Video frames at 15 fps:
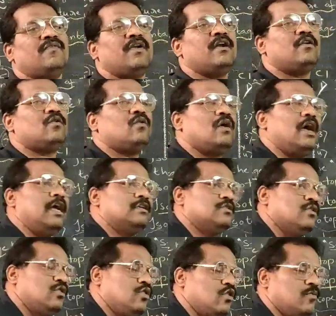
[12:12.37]
different two
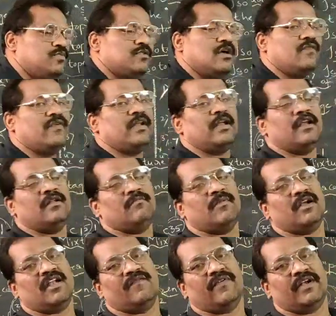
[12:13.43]
isotopes of an
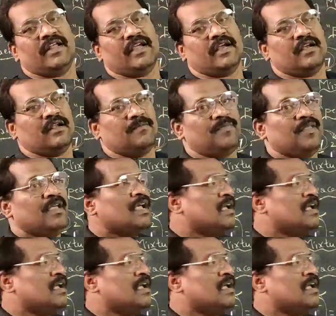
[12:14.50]
element if you take it up.